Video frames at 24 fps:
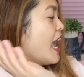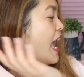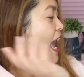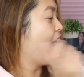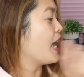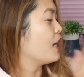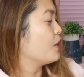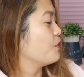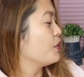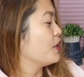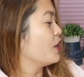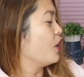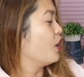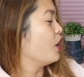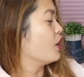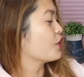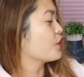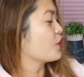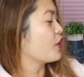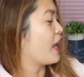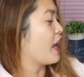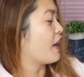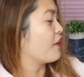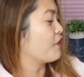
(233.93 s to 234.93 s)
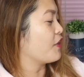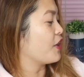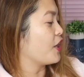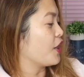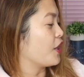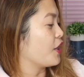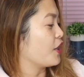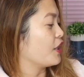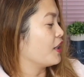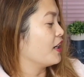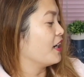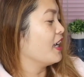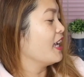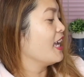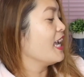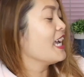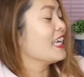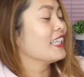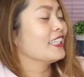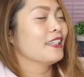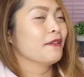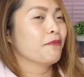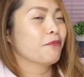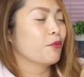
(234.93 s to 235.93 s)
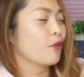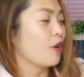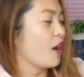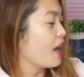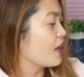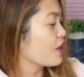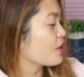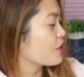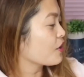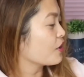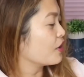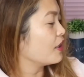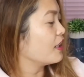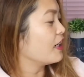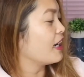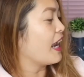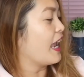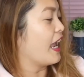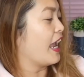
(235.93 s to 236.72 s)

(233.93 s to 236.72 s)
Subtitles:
And we also have here the bronzer,